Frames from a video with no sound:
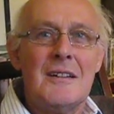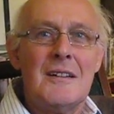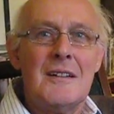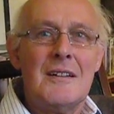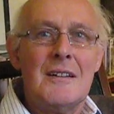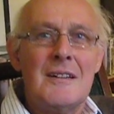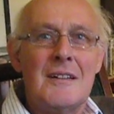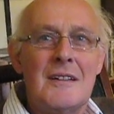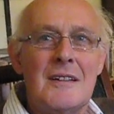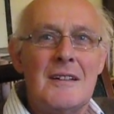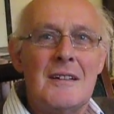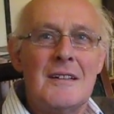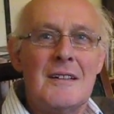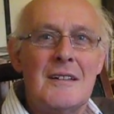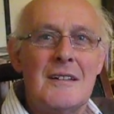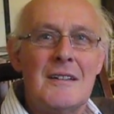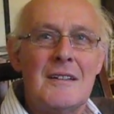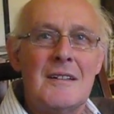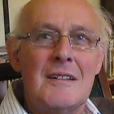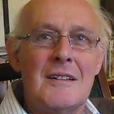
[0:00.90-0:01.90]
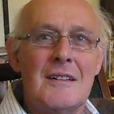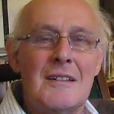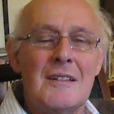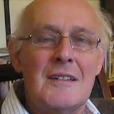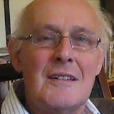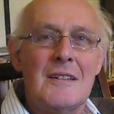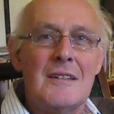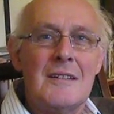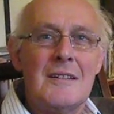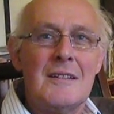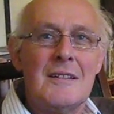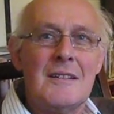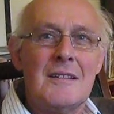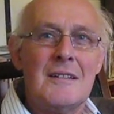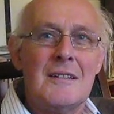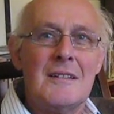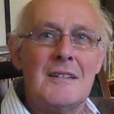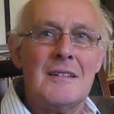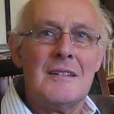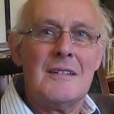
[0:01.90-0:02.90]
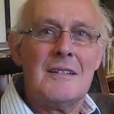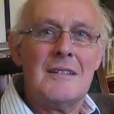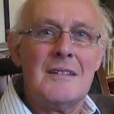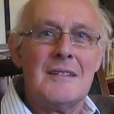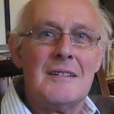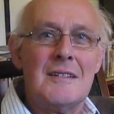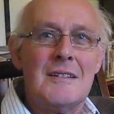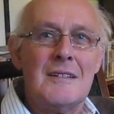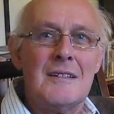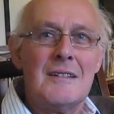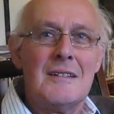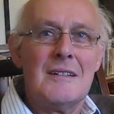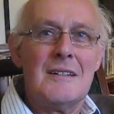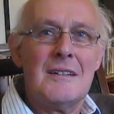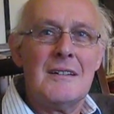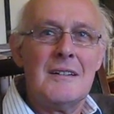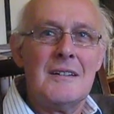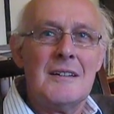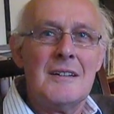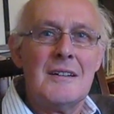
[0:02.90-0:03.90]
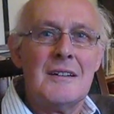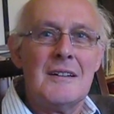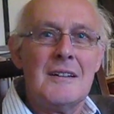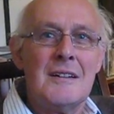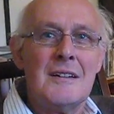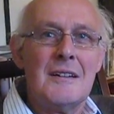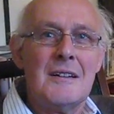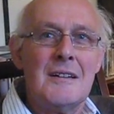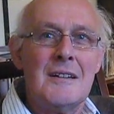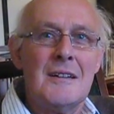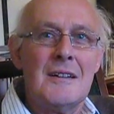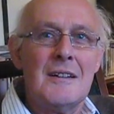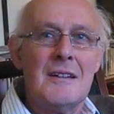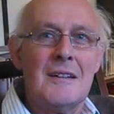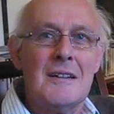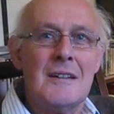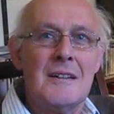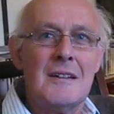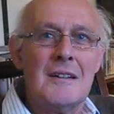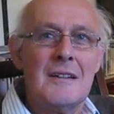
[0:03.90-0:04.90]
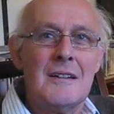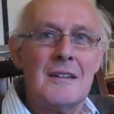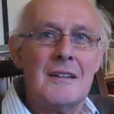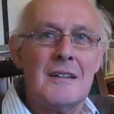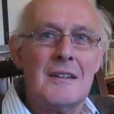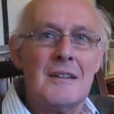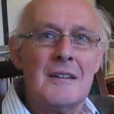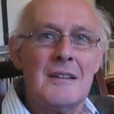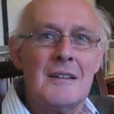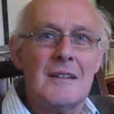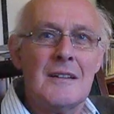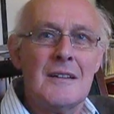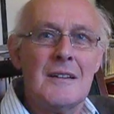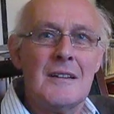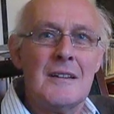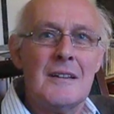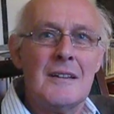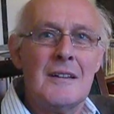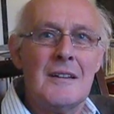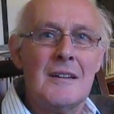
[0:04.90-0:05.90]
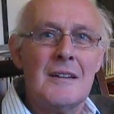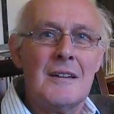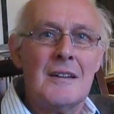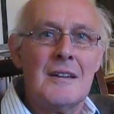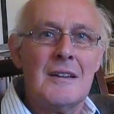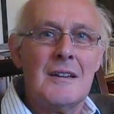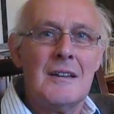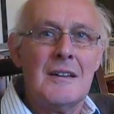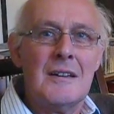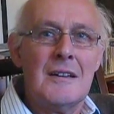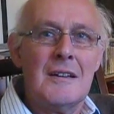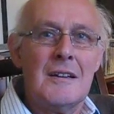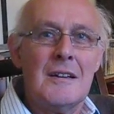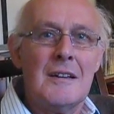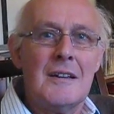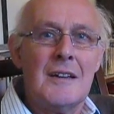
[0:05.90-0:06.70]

If this film was made by the Crown Film Unit, is this a piece of government propaganda?